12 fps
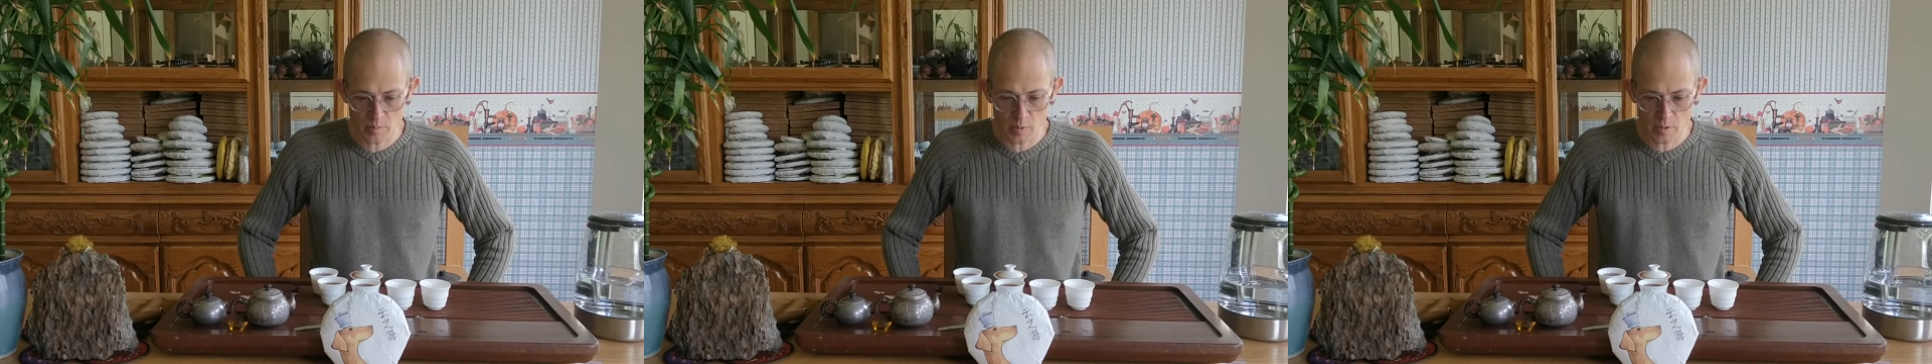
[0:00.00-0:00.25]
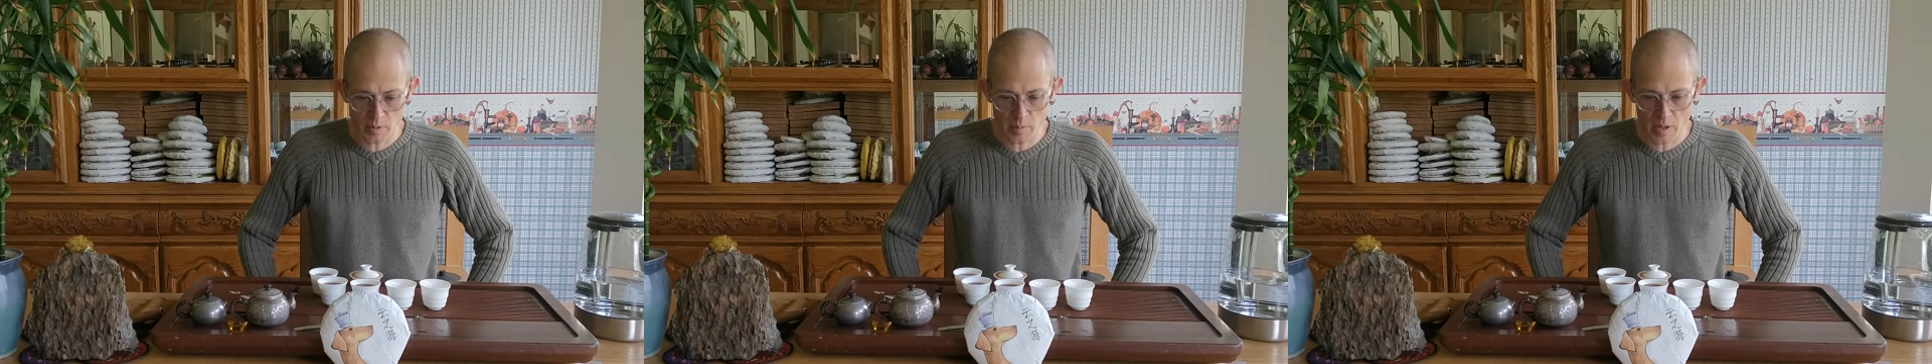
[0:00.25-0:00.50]
more
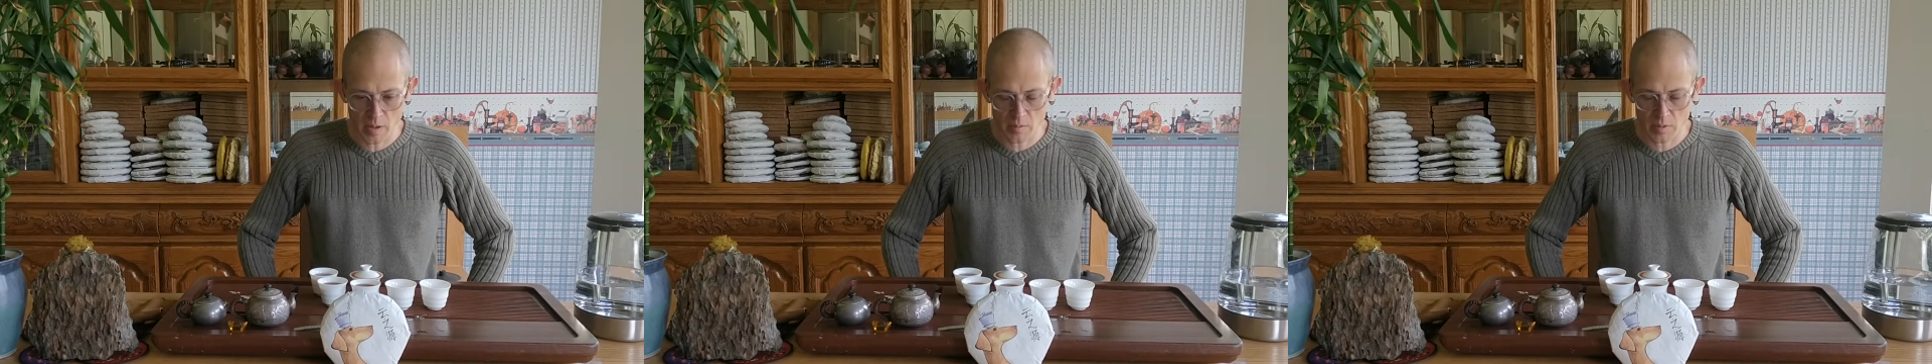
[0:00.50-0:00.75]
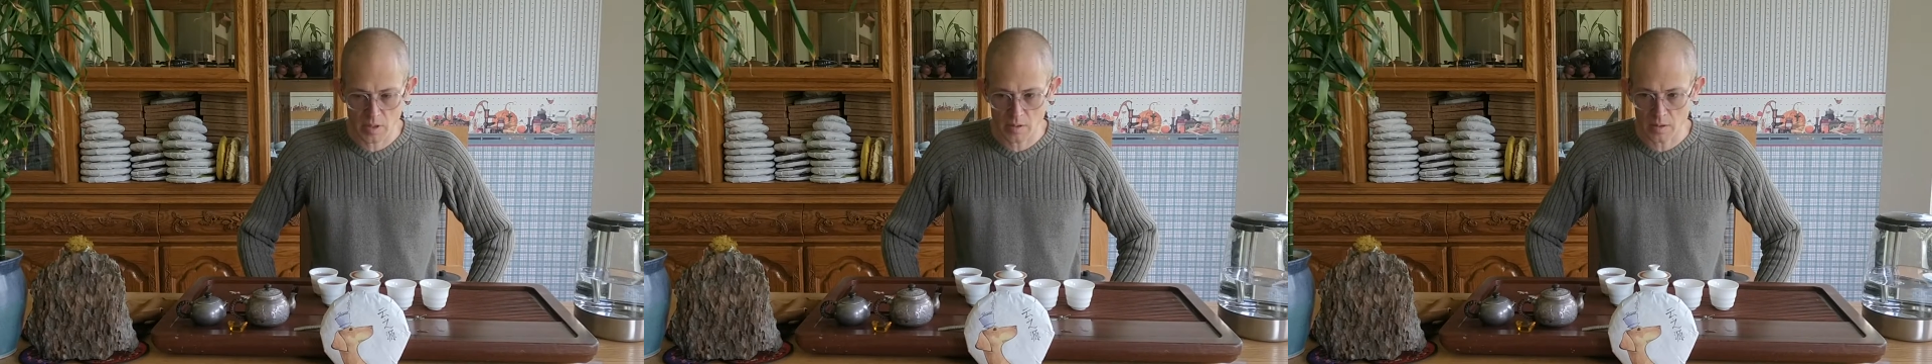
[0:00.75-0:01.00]
than
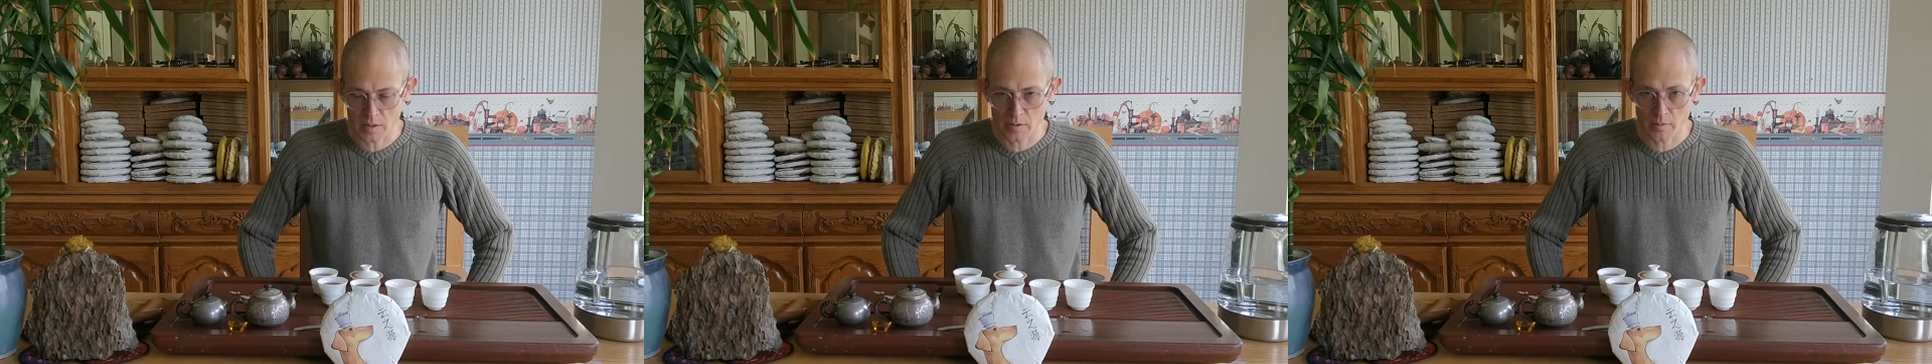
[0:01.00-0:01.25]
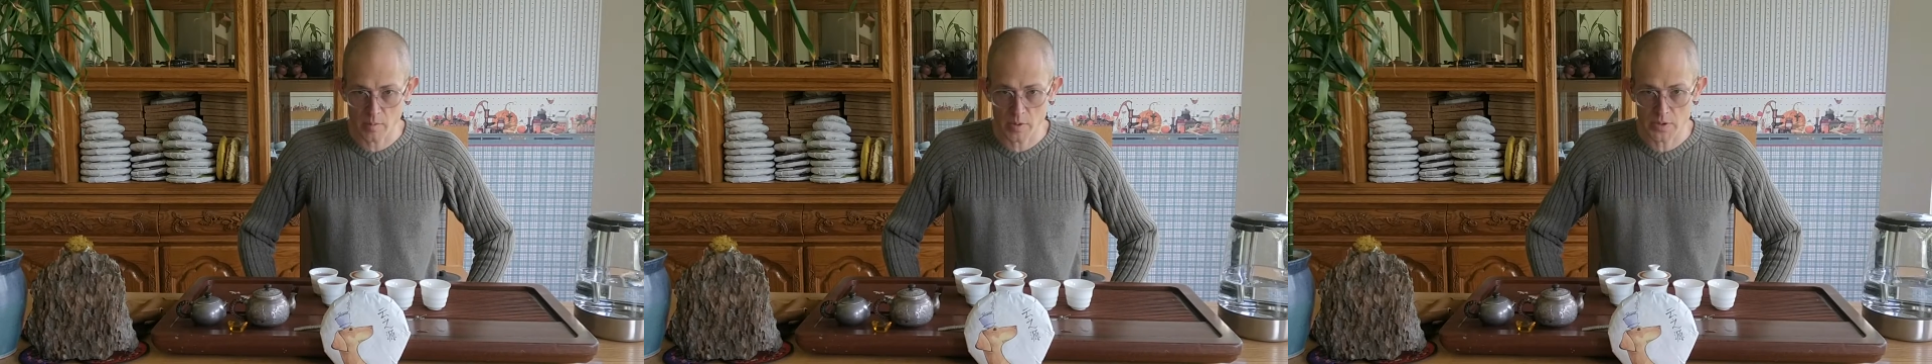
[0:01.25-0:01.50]
about,
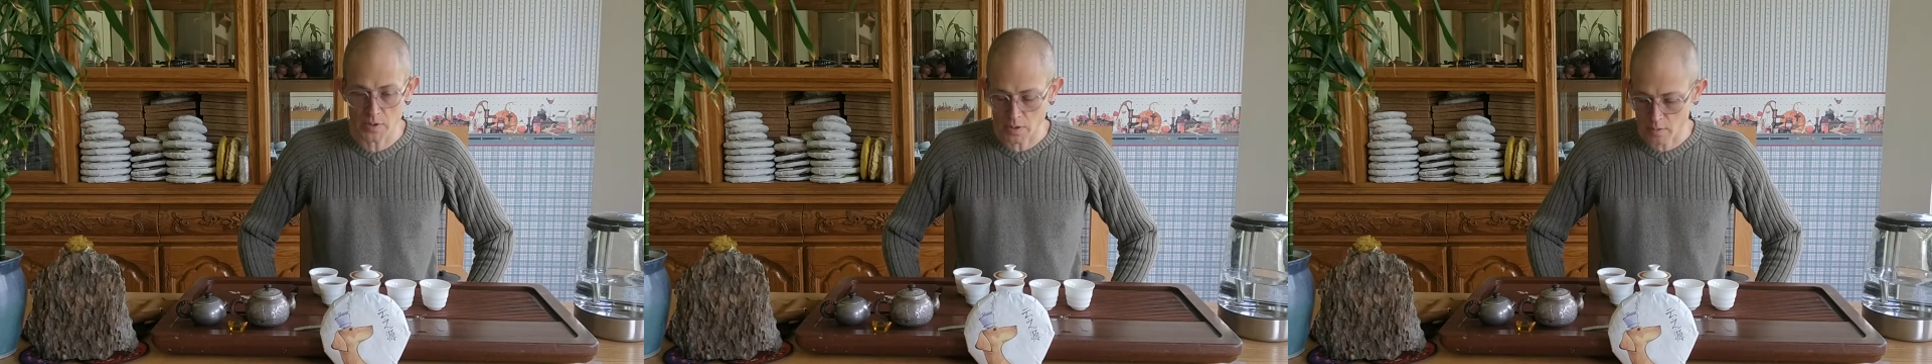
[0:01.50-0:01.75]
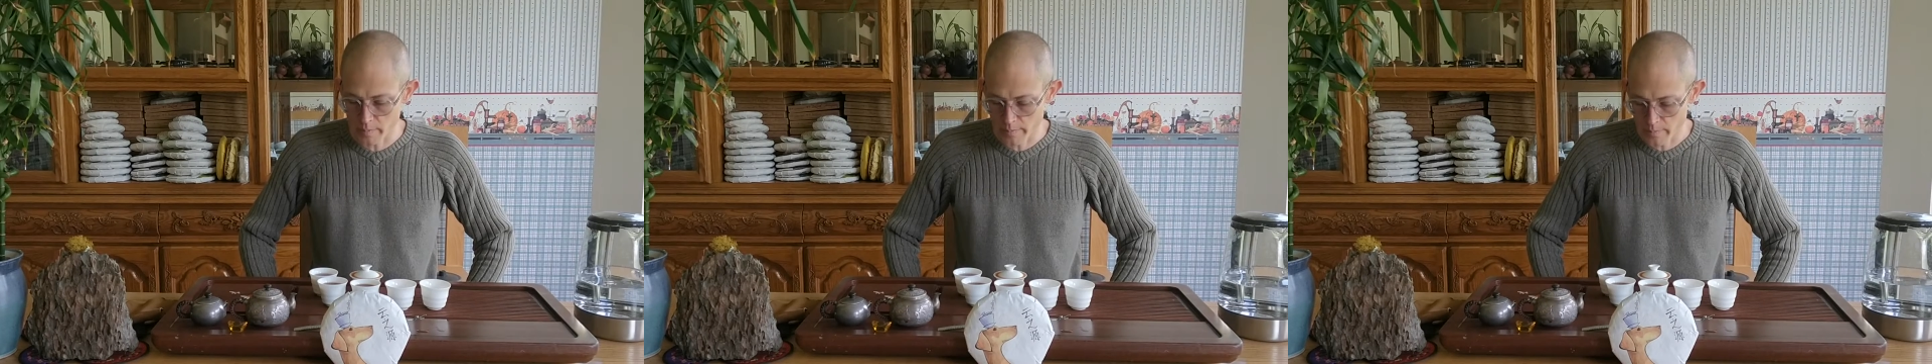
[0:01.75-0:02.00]
3 months ago.